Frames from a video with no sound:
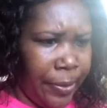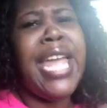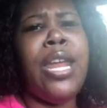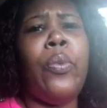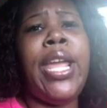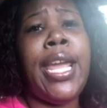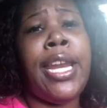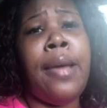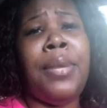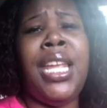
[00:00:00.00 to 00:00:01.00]
and then we
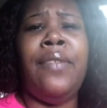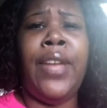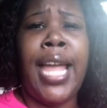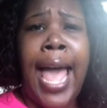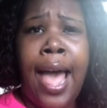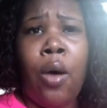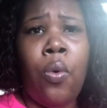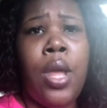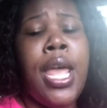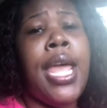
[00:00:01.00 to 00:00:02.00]
ended up leaving out.